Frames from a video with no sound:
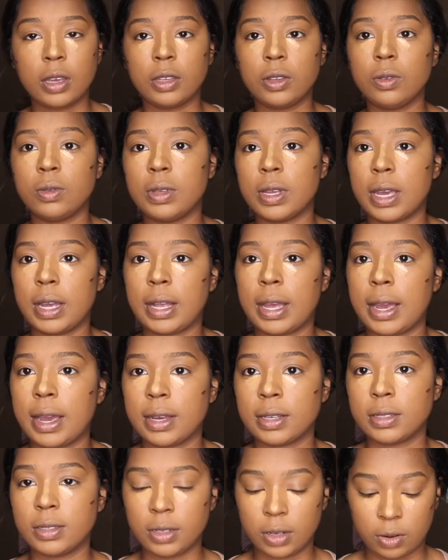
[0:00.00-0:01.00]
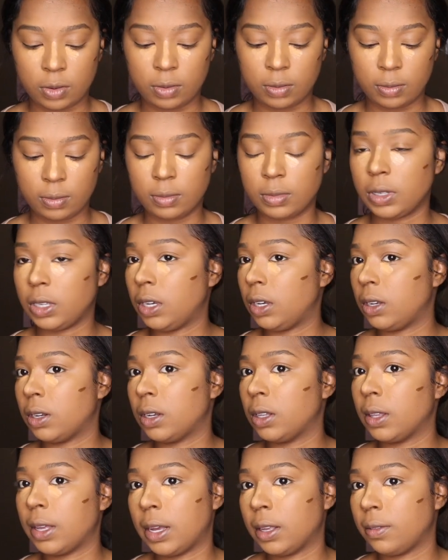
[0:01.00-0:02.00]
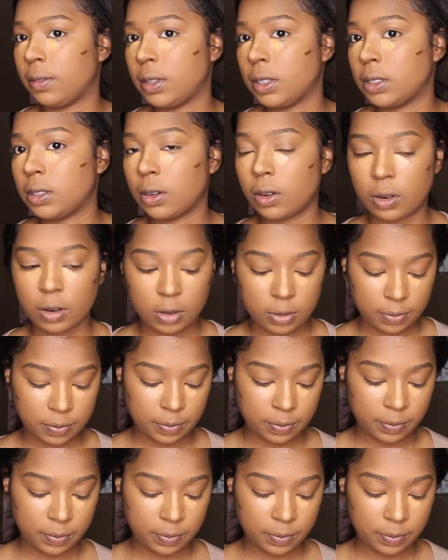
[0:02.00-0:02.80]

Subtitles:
you dead ass don't need a lot of this at all.